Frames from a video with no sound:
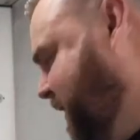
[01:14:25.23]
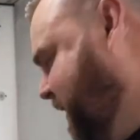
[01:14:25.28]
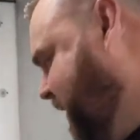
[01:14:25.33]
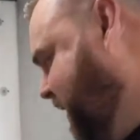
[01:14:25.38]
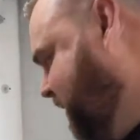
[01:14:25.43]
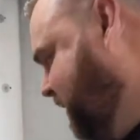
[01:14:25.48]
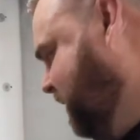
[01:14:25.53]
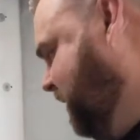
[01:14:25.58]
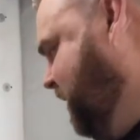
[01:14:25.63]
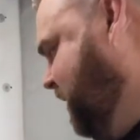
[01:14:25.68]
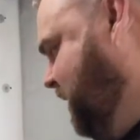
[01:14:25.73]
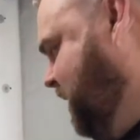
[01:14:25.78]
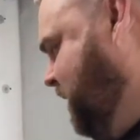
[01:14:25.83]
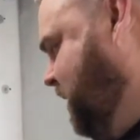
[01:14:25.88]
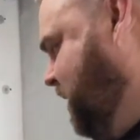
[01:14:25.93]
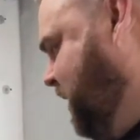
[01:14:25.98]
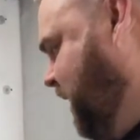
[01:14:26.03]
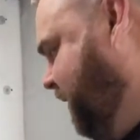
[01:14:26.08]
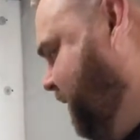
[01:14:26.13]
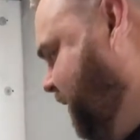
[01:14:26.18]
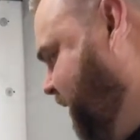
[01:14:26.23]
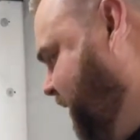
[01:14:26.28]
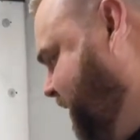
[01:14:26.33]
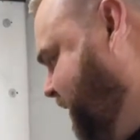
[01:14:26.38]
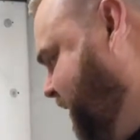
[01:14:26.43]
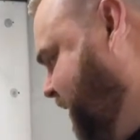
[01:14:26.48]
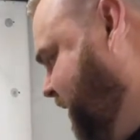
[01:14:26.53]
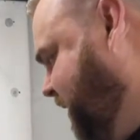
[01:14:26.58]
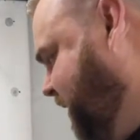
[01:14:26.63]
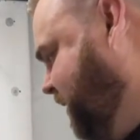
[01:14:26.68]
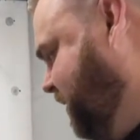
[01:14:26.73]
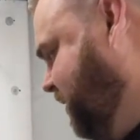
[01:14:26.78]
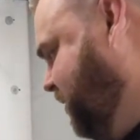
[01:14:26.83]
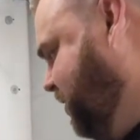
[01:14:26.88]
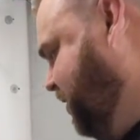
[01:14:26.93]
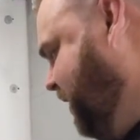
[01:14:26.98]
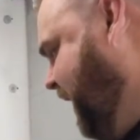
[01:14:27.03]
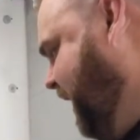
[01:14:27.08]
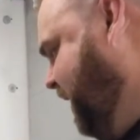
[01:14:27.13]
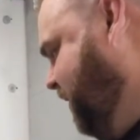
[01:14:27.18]
things, and there is a
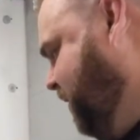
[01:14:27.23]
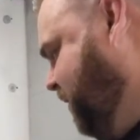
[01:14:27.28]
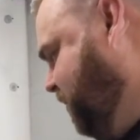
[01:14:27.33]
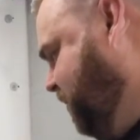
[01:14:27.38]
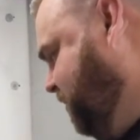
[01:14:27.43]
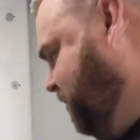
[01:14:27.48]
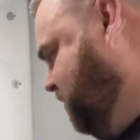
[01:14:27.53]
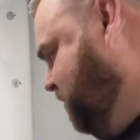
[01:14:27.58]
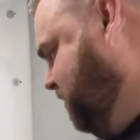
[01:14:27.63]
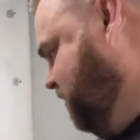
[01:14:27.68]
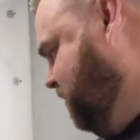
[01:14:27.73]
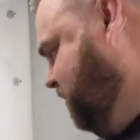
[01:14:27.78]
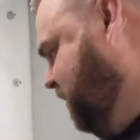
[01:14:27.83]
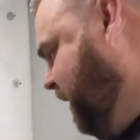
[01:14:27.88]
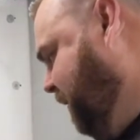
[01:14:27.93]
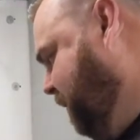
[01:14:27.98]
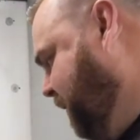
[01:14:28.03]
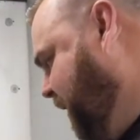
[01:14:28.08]
shadow. Like when